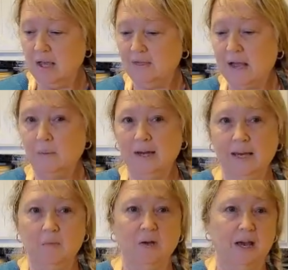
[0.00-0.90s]
That way
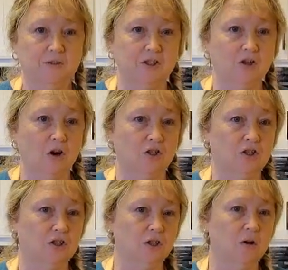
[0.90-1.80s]
he will have a
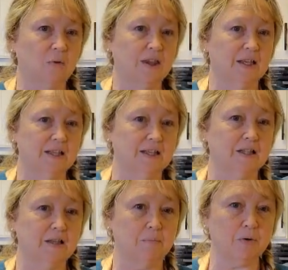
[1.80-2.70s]
starch to go with
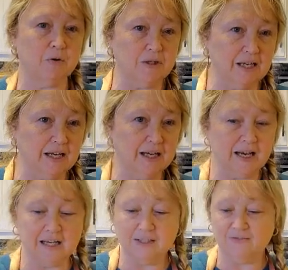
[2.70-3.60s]
his protein
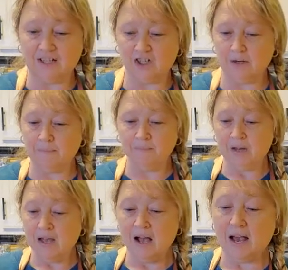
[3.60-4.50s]
and his veggie.
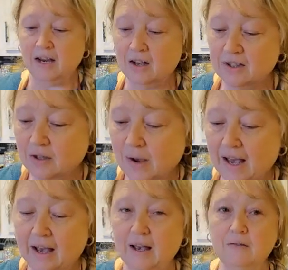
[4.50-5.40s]
I also
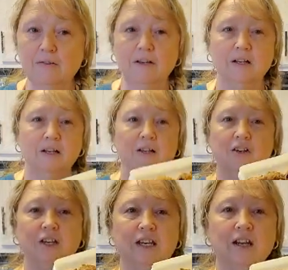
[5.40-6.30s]
have
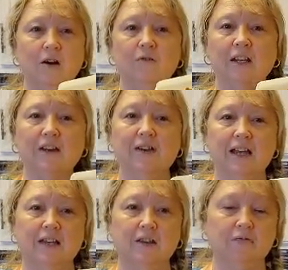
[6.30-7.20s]
cookie dough that I've
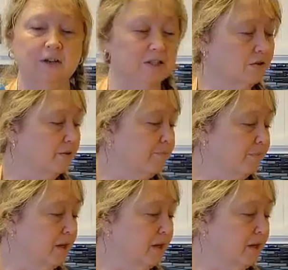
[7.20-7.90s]
had in the freezer.